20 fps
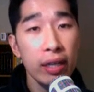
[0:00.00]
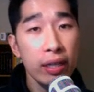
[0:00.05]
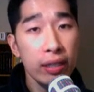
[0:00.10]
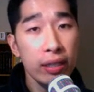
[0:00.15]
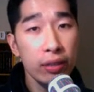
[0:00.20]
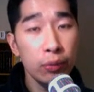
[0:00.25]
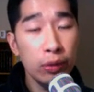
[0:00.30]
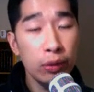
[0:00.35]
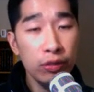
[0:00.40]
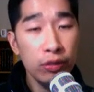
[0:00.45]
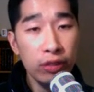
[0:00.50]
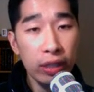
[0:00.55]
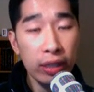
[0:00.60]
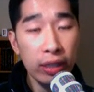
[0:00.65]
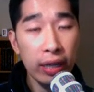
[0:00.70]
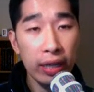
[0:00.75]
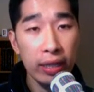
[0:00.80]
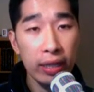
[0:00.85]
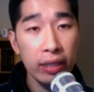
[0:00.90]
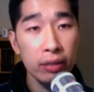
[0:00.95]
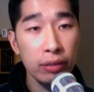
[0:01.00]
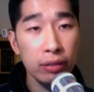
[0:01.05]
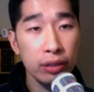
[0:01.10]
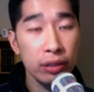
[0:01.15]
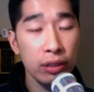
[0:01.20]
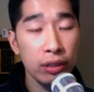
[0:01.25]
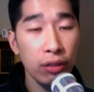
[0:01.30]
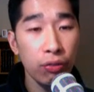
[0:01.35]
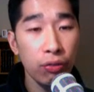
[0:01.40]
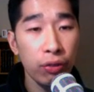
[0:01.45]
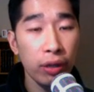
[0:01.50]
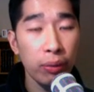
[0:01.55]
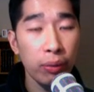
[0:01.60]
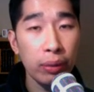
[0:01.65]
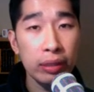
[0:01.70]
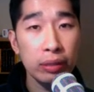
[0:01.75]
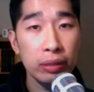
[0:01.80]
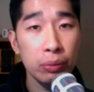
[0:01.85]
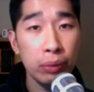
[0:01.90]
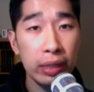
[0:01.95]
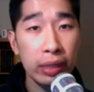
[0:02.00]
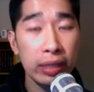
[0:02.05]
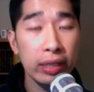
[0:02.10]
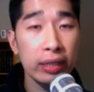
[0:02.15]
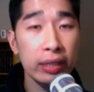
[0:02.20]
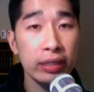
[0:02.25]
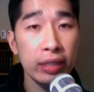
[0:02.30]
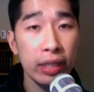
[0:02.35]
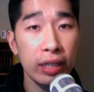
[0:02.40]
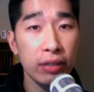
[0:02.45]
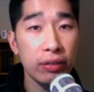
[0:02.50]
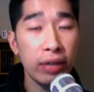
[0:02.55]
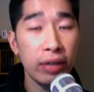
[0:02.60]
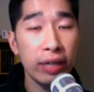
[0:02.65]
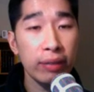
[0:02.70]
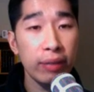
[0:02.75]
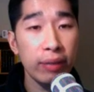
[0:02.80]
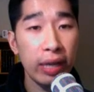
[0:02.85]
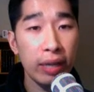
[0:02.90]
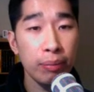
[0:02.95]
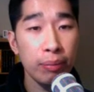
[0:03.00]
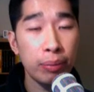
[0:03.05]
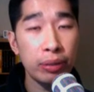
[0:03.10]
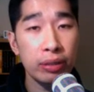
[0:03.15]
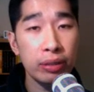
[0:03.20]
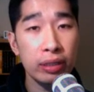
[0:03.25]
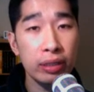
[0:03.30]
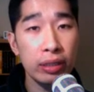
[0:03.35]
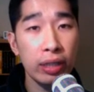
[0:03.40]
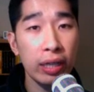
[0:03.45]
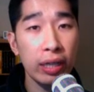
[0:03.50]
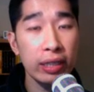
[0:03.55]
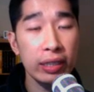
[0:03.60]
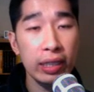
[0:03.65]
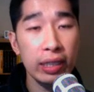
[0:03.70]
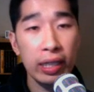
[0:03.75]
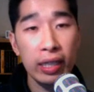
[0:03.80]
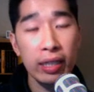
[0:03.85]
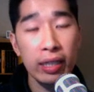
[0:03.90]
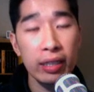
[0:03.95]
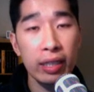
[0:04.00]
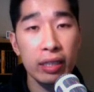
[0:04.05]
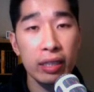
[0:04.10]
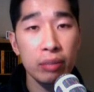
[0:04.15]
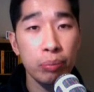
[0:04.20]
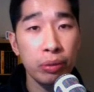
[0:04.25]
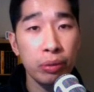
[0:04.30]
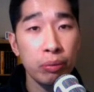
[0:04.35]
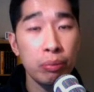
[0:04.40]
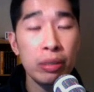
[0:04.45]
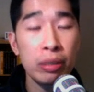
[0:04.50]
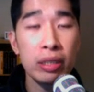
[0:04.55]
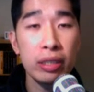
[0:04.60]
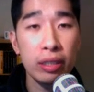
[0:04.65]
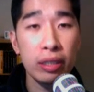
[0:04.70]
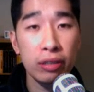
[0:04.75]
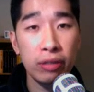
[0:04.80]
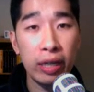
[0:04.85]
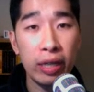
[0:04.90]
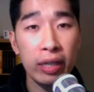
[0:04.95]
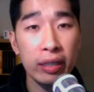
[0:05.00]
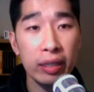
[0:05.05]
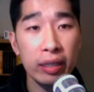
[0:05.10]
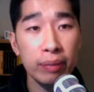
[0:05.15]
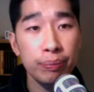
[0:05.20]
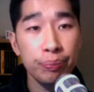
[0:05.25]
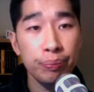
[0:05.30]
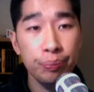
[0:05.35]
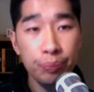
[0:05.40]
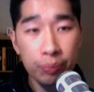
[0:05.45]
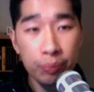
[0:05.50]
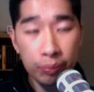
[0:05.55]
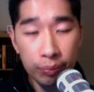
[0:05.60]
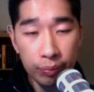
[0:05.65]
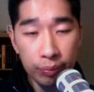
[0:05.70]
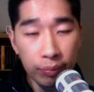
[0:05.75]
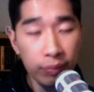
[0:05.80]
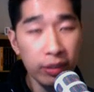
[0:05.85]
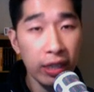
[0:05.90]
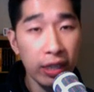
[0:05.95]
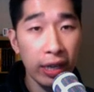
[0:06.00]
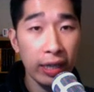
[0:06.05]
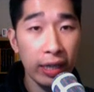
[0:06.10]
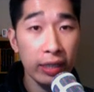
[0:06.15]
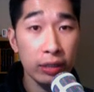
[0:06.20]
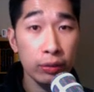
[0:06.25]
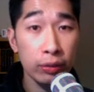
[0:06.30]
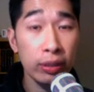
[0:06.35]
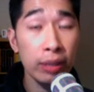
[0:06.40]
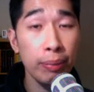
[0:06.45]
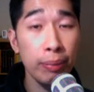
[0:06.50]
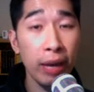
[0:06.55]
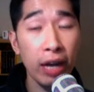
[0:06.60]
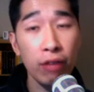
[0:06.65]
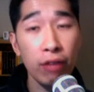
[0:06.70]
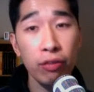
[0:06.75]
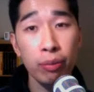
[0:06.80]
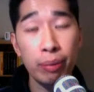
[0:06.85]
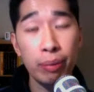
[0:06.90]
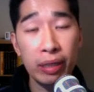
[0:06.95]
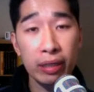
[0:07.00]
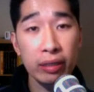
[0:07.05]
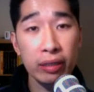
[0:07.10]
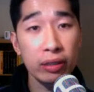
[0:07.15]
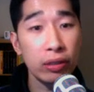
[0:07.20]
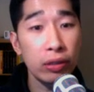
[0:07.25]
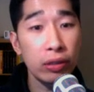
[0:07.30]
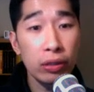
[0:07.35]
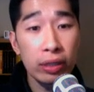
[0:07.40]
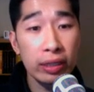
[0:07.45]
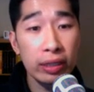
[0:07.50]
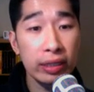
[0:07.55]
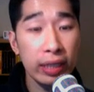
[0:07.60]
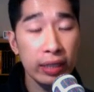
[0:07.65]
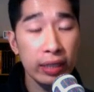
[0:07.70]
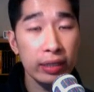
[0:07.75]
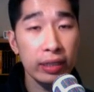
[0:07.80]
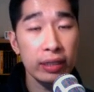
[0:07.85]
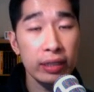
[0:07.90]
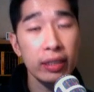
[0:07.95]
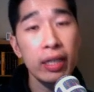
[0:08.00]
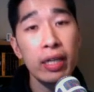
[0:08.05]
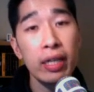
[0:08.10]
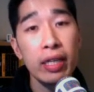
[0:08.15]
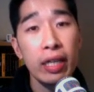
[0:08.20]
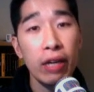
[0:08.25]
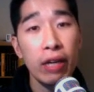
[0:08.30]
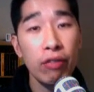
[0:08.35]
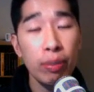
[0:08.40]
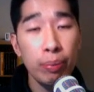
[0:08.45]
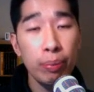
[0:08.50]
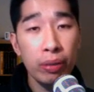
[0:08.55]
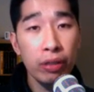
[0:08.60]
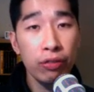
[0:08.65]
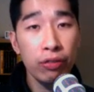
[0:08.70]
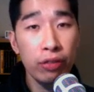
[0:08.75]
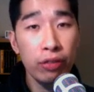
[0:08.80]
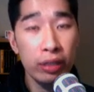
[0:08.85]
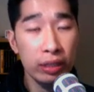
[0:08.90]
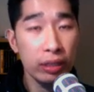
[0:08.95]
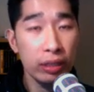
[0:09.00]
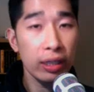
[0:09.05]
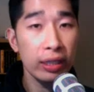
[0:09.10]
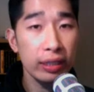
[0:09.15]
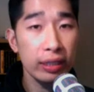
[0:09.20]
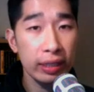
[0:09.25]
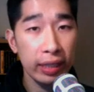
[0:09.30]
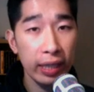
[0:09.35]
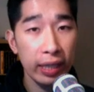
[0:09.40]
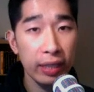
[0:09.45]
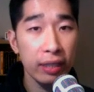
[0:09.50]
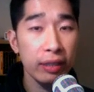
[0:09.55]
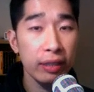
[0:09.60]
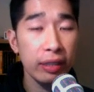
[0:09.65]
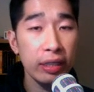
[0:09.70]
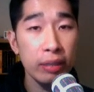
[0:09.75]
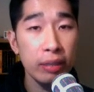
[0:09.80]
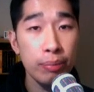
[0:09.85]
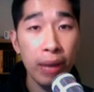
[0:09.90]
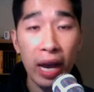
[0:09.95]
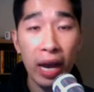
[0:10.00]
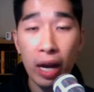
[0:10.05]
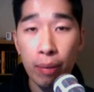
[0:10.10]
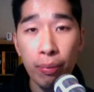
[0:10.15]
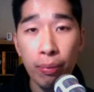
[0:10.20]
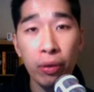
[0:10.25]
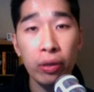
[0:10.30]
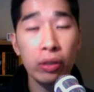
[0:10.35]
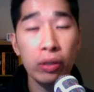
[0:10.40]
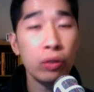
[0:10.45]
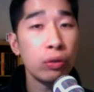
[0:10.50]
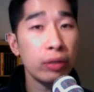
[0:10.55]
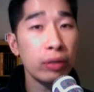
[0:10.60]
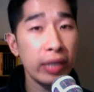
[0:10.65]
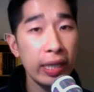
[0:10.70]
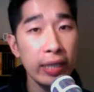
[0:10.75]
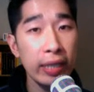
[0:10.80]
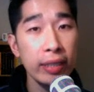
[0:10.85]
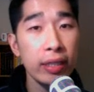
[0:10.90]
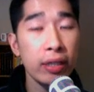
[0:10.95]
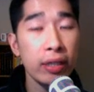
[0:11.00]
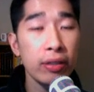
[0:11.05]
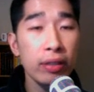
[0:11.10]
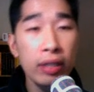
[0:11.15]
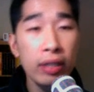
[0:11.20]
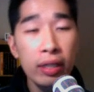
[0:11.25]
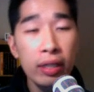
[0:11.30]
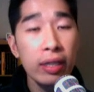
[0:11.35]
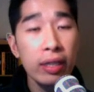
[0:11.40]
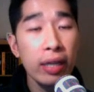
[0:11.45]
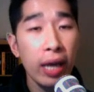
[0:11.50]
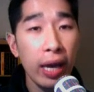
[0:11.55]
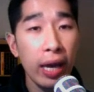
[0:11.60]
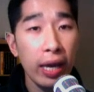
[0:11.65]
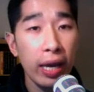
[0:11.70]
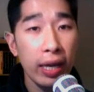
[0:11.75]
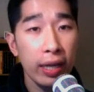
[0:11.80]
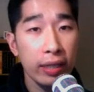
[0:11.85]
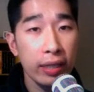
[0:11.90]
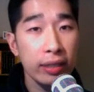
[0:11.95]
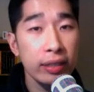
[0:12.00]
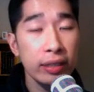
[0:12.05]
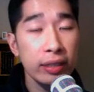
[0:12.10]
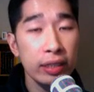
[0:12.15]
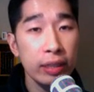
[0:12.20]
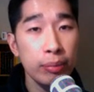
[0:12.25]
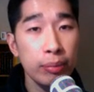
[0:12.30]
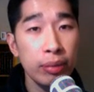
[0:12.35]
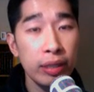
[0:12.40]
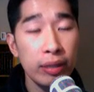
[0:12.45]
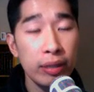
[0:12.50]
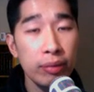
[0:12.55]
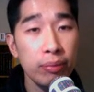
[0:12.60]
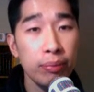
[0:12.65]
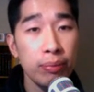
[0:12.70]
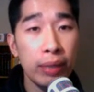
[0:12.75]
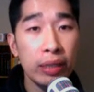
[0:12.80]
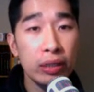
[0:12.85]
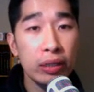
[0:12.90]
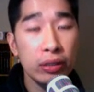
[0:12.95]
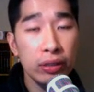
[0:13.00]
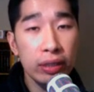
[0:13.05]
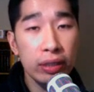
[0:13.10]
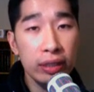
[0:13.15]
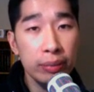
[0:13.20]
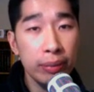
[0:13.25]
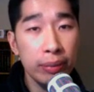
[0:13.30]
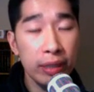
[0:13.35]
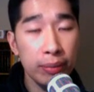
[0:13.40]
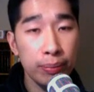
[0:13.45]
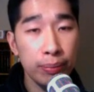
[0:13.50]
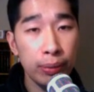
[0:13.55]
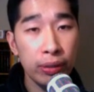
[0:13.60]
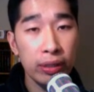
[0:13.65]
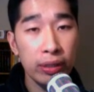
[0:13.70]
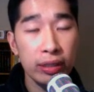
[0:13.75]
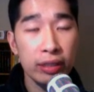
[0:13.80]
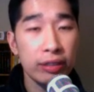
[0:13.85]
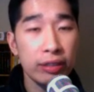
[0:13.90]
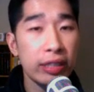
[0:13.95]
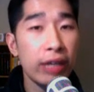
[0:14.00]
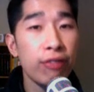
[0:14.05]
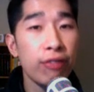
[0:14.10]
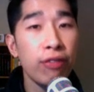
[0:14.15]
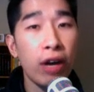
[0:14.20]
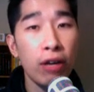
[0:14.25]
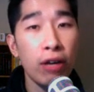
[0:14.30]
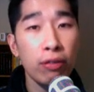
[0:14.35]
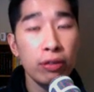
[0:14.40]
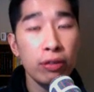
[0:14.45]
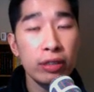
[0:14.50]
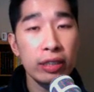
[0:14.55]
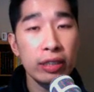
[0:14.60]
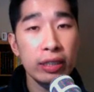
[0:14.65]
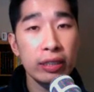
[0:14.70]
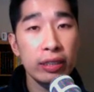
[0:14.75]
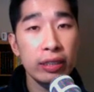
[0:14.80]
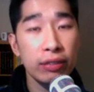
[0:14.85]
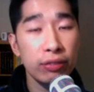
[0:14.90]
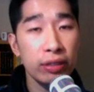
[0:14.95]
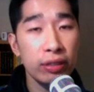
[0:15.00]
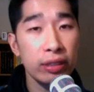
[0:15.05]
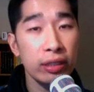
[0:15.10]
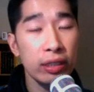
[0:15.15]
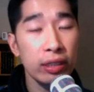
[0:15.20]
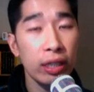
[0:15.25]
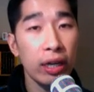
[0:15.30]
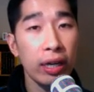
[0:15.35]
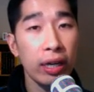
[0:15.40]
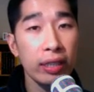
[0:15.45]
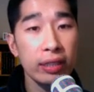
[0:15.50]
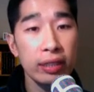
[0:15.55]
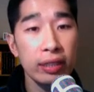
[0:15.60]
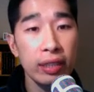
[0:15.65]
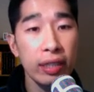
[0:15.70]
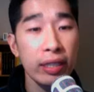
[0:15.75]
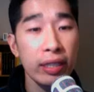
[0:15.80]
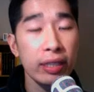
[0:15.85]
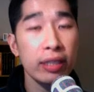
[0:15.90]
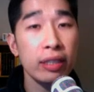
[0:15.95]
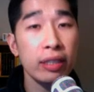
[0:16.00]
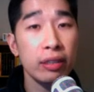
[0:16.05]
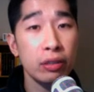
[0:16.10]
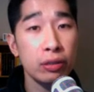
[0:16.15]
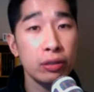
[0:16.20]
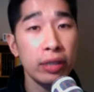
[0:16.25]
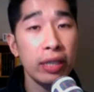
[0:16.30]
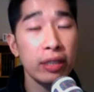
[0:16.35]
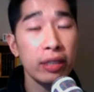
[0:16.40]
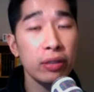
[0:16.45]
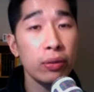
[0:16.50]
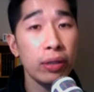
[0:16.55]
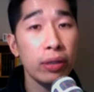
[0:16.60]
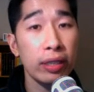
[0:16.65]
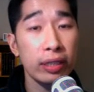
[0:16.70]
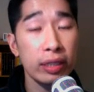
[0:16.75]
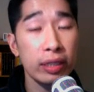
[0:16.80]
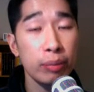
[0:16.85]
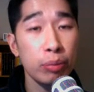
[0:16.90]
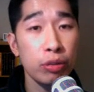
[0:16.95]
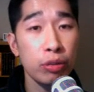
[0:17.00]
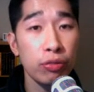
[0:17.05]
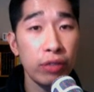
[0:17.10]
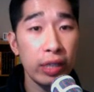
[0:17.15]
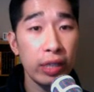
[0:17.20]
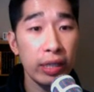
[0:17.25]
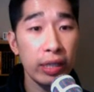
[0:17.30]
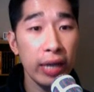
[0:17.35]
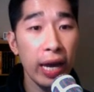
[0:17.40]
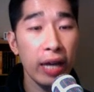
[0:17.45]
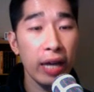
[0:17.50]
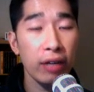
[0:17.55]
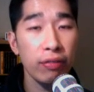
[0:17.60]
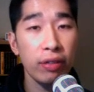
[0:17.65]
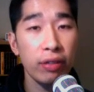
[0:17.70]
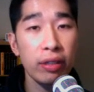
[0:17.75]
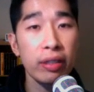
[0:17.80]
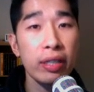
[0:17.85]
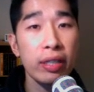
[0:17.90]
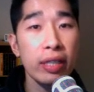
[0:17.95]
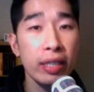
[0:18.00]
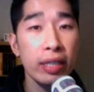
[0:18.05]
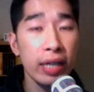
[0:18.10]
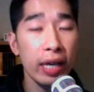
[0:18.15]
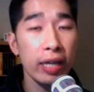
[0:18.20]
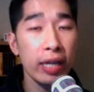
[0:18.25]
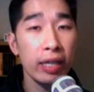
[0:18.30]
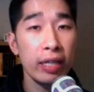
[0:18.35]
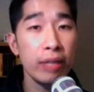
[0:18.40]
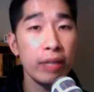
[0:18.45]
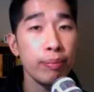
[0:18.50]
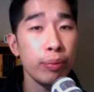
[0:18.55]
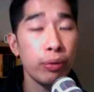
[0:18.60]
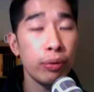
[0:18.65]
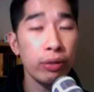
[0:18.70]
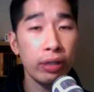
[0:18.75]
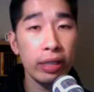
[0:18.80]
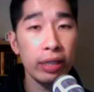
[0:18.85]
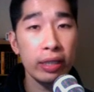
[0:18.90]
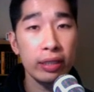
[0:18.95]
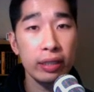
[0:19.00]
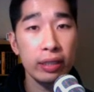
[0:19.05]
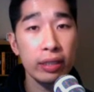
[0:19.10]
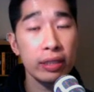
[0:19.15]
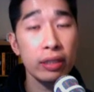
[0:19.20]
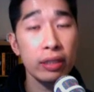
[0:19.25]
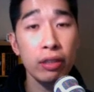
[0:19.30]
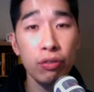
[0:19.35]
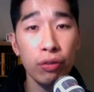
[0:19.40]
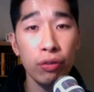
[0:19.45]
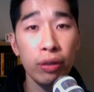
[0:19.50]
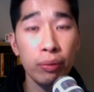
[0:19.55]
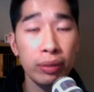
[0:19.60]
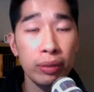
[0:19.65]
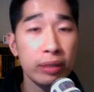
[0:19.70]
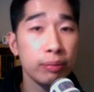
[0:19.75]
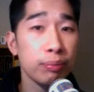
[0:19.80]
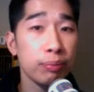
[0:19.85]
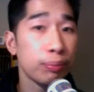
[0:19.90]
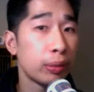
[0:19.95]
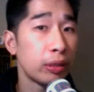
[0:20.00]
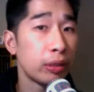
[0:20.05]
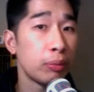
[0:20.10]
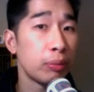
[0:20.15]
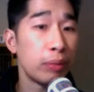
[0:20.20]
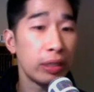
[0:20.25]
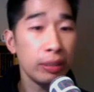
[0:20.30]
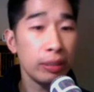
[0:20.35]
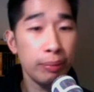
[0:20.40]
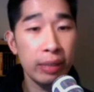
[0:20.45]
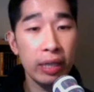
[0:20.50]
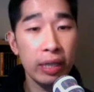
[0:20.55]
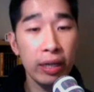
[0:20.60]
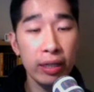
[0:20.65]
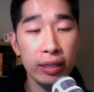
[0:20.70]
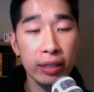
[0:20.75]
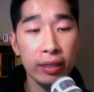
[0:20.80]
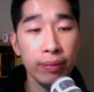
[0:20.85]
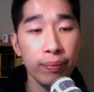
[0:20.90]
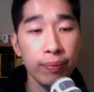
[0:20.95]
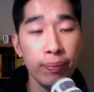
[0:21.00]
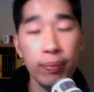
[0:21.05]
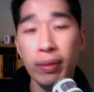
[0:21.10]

We've got a little software which we can generate and put slides together, then put music around it. And it's really powerful because all it does is if you put a few slides together in PowerPoint or Keynote and simply make sure it's been put into say 5 or 6 different slides, you can create quite a simple video out of it and import it into this software which puts music behind it.